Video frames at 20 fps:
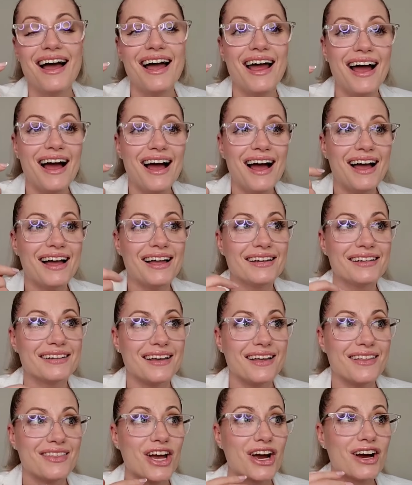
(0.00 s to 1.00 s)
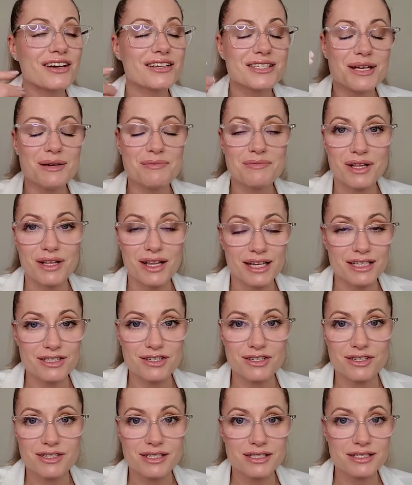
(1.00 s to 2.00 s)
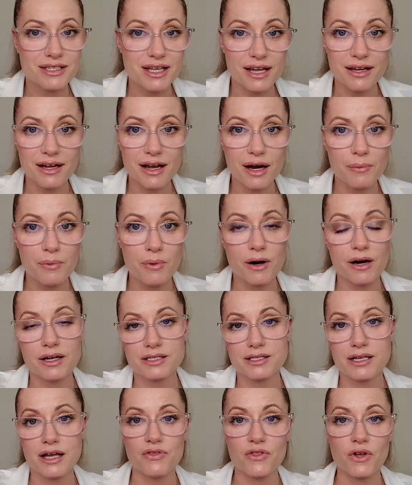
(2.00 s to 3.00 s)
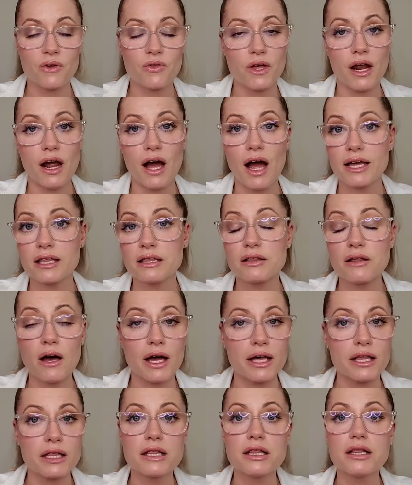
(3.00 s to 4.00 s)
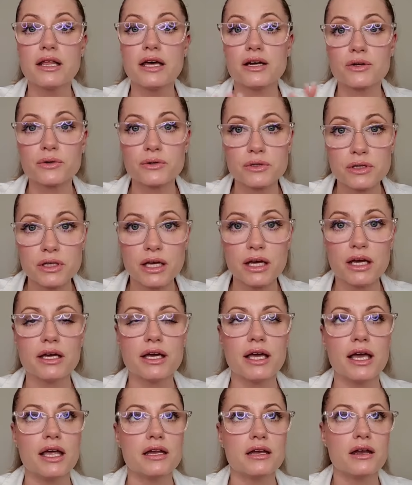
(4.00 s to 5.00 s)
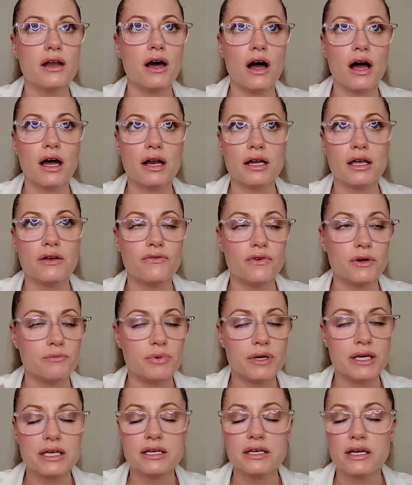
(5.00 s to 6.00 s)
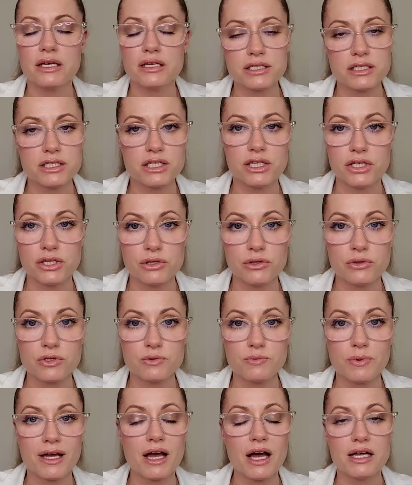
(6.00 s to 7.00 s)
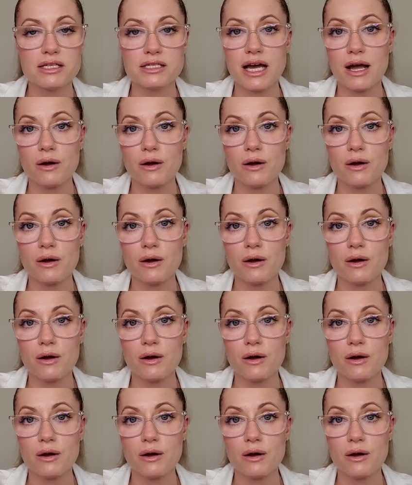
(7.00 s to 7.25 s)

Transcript: And there are some cleansers and skincare products out there that I, I literally cannot even begin to use because